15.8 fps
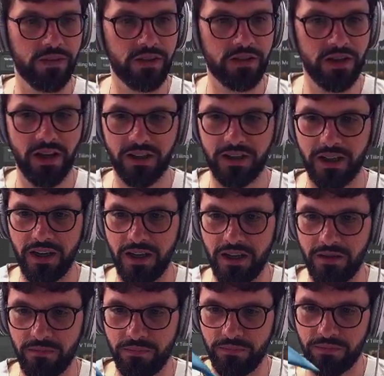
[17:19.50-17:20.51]
Shark
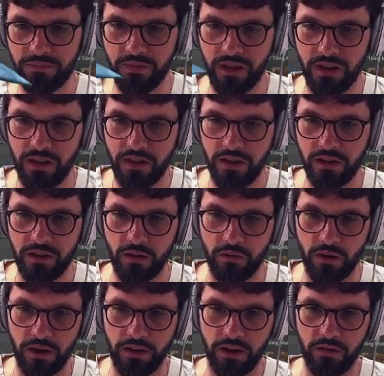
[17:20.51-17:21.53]
time!
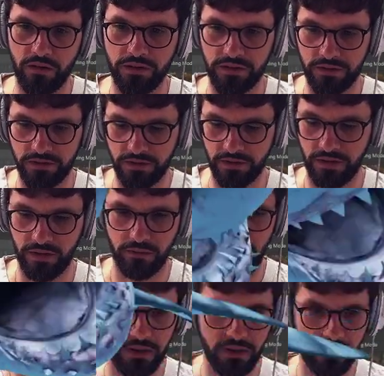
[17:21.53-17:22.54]
Well, now this is
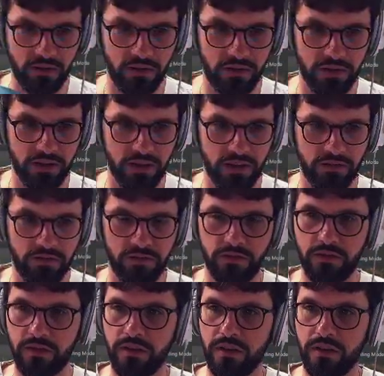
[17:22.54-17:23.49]
maybe not enough.